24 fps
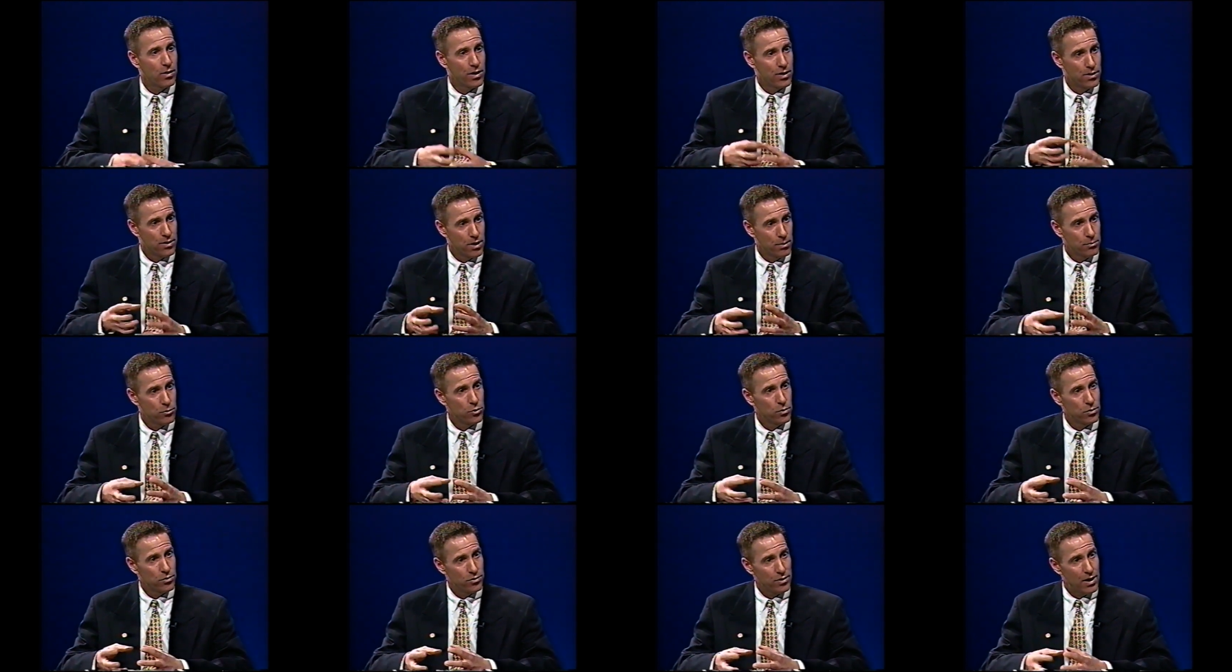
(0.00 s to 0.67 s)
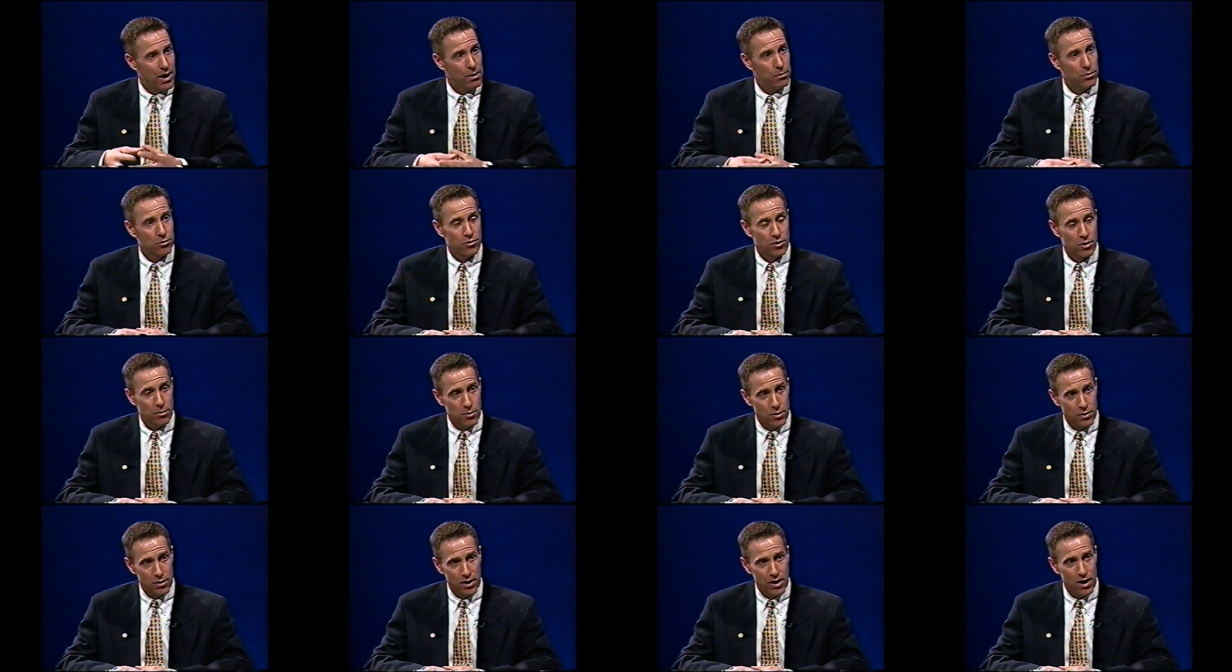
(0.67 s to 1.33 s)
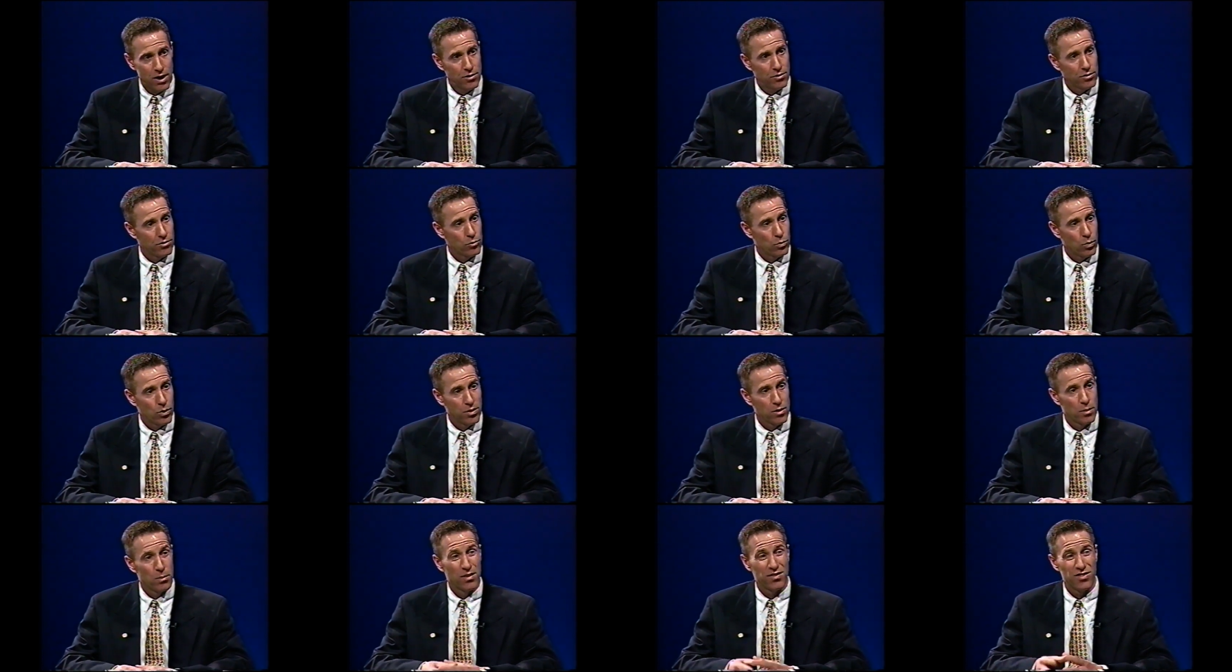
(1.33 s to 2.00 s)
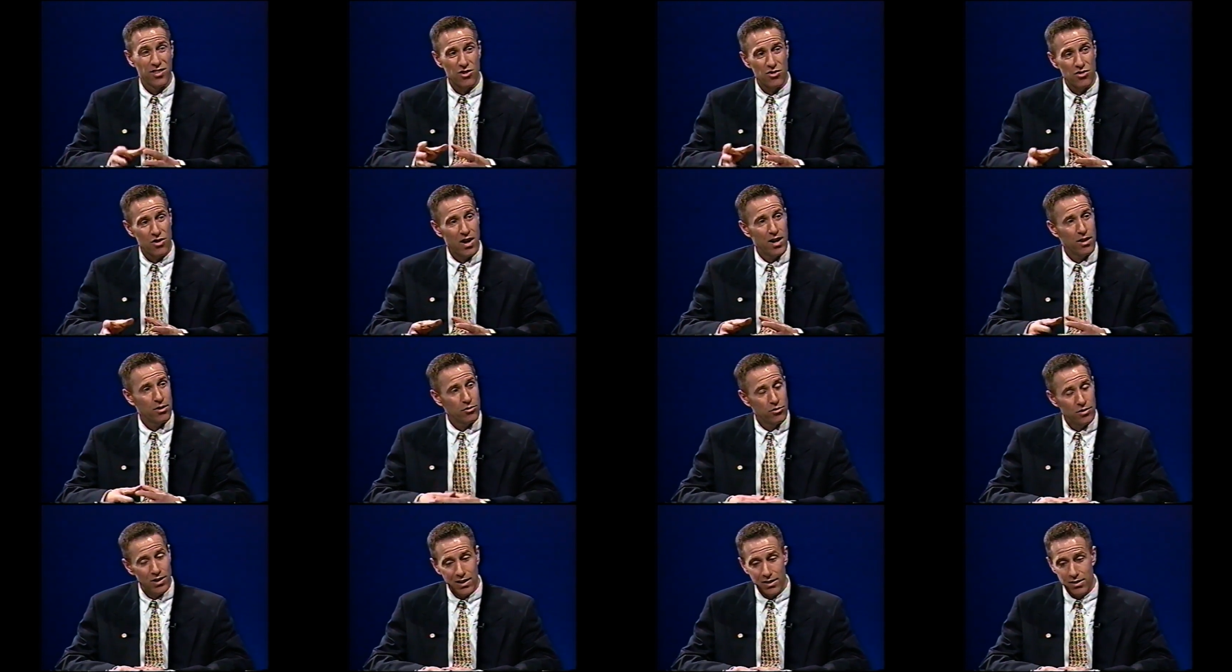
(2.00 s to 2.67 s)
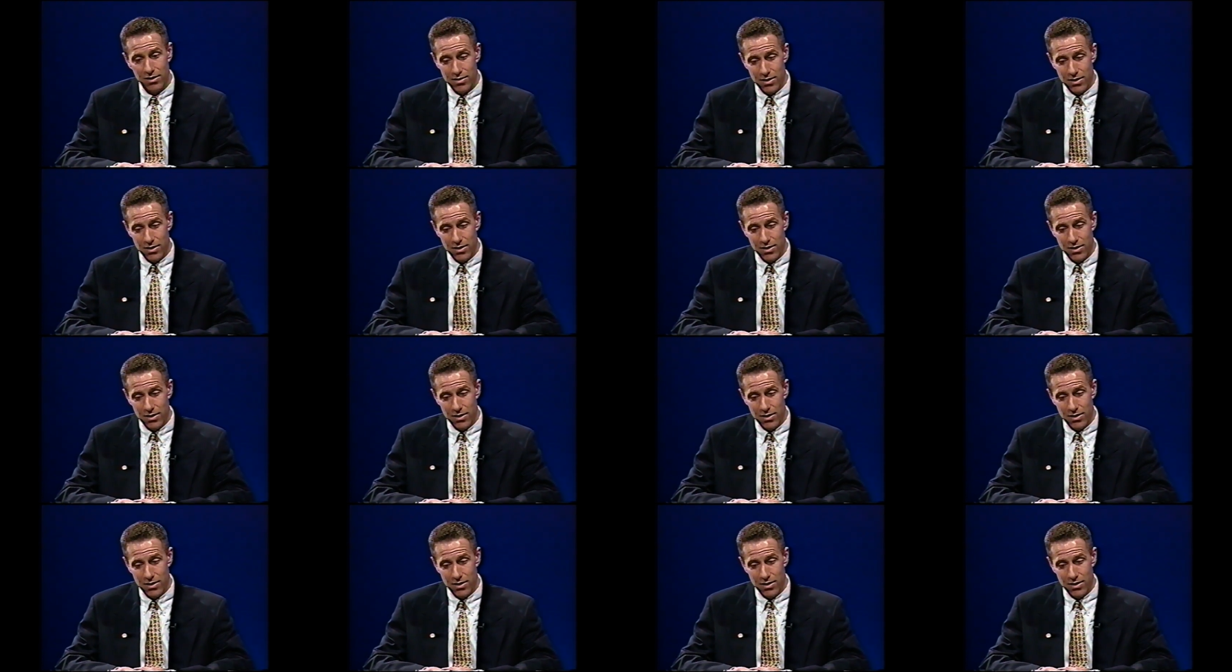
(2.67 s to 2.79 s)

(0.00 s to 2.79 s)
and attempt to establish communications with them. If you try on channel